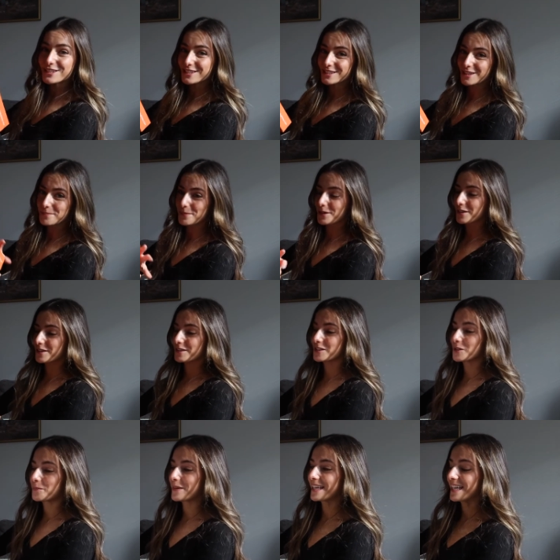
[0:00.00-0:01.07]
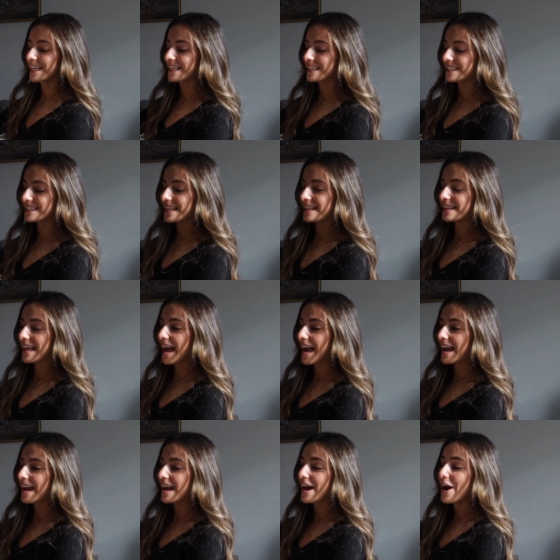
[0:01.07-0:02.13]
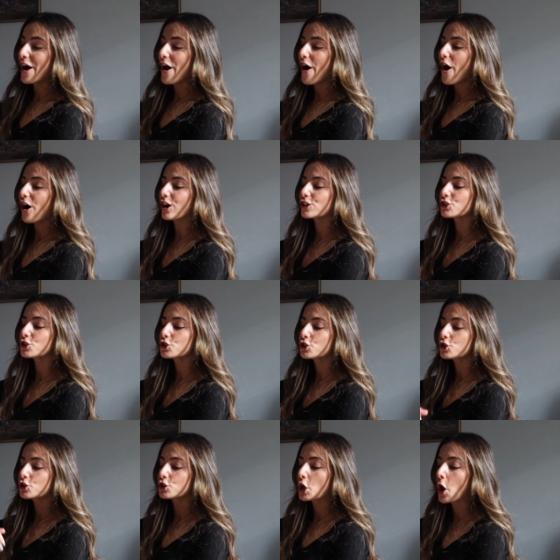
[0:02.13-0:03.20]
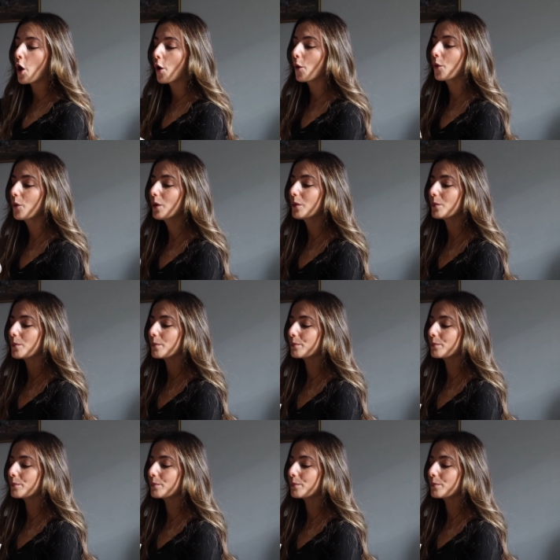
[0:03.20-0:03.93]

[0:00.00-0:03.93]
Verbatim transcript: of slippers because they are so